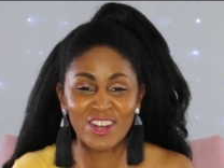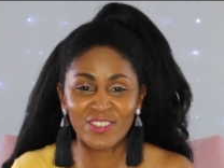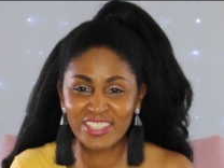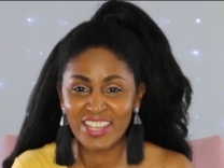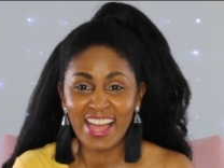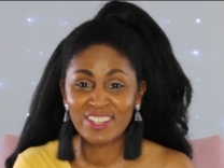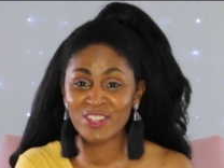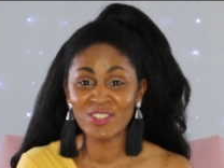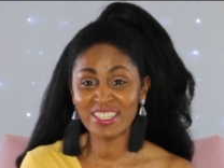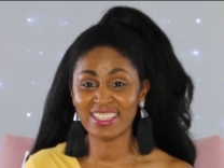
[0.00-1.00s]
Which I
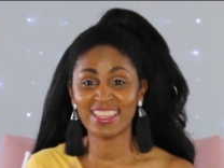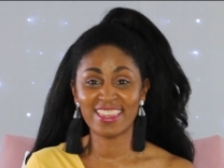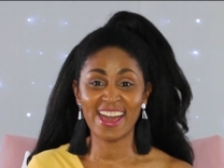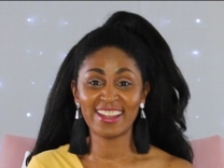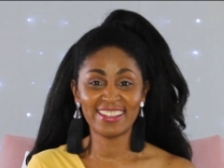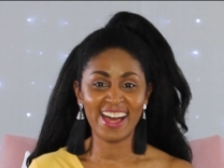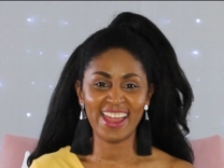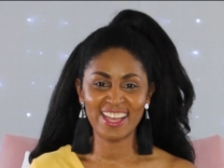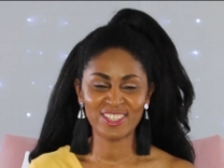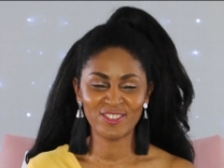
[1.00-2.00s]
do see that a lot
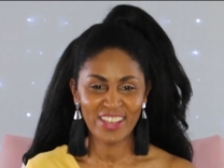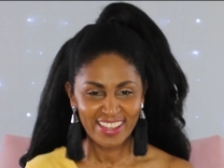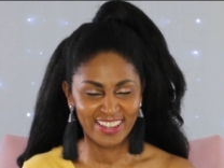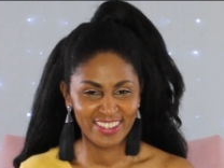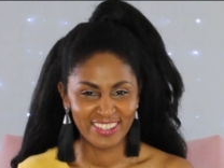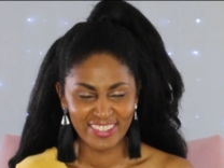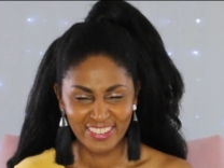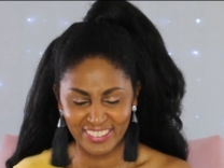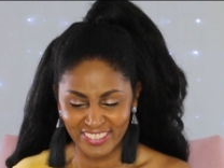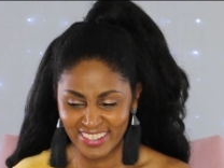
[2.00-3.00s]
as
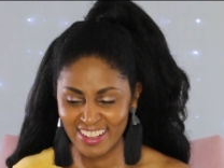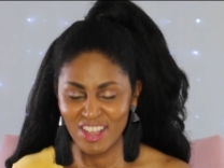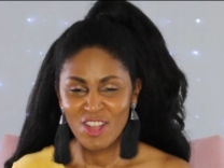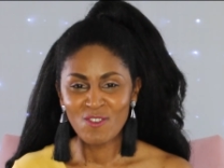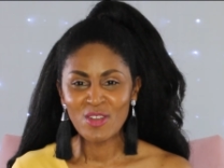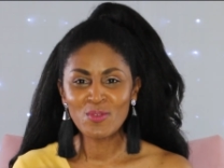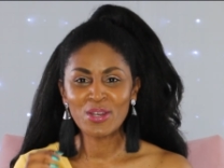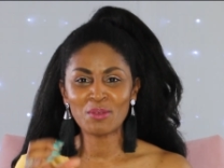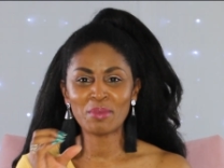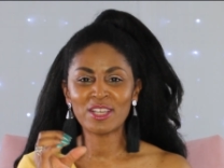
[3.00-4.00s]
well. We
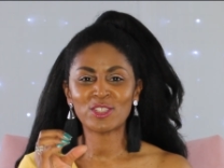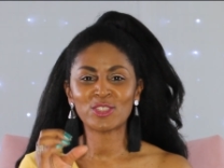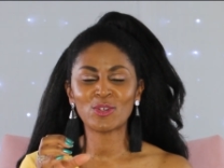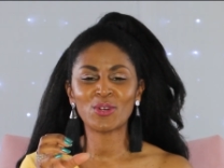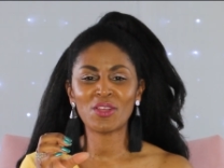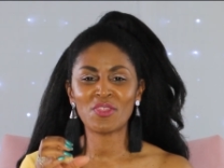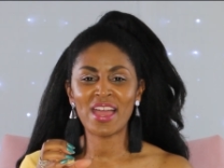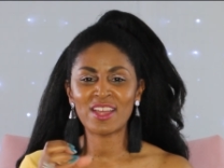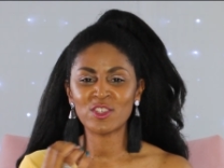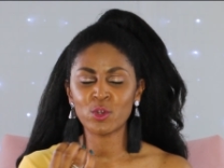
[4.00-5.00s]
want to make sure
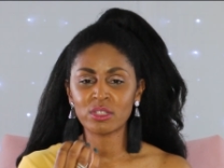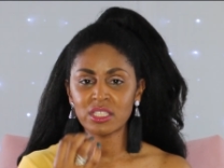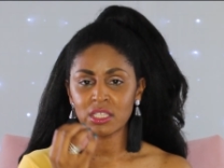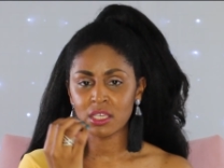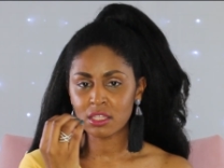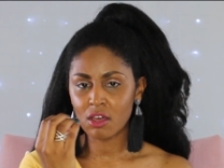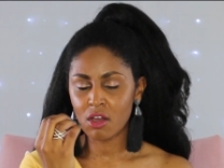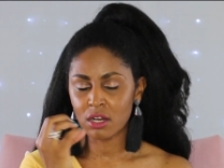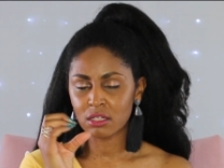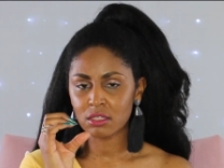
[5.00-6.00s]
that your teeth
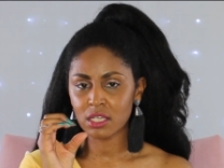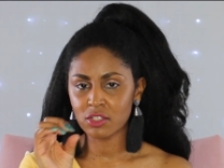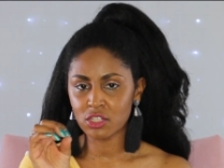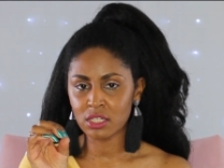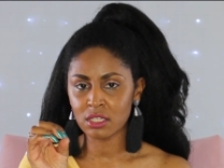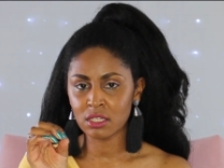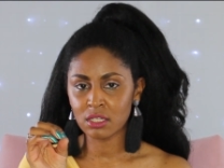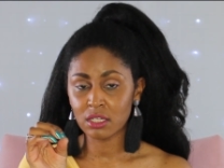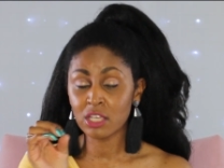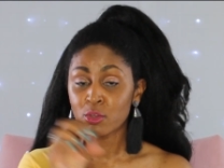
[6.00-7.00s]
are
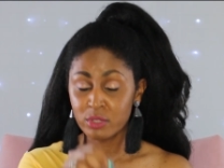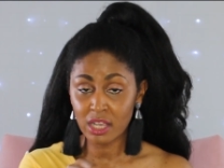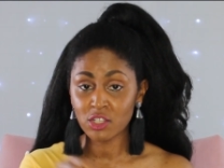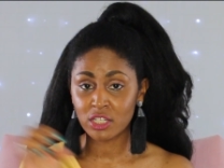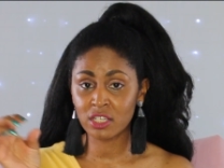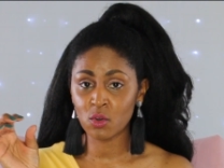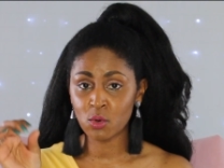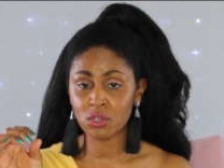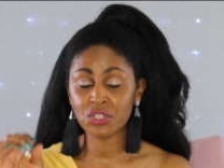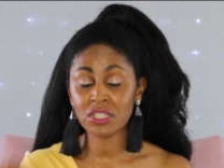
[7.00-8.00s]
either touching
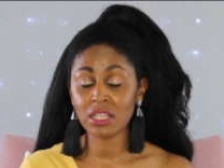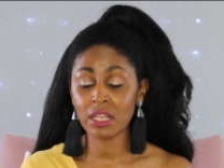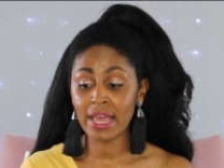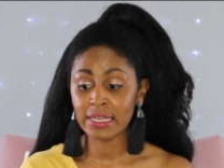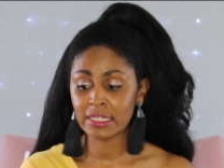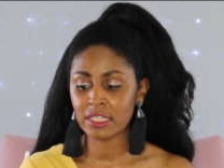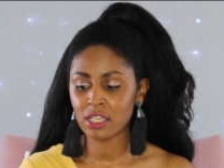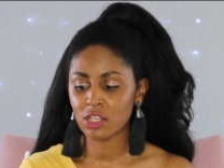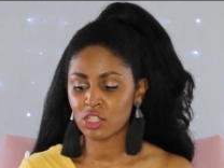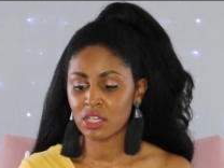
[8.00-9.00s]
or slightly
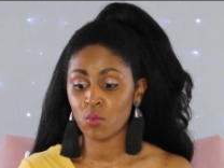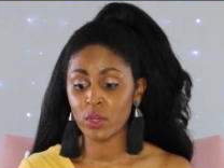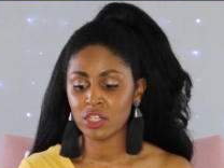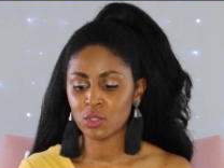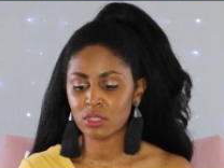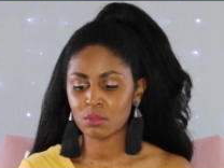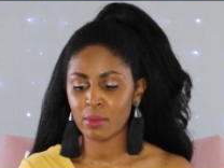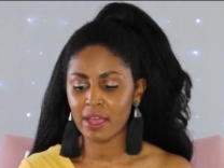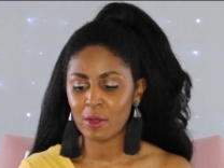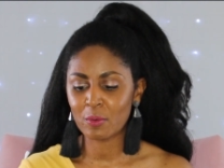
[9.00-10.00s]
touching when you
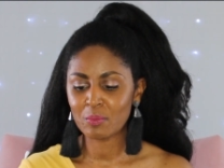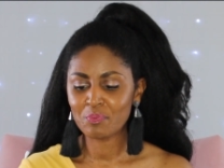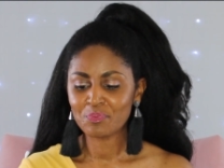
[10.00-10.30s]
smile.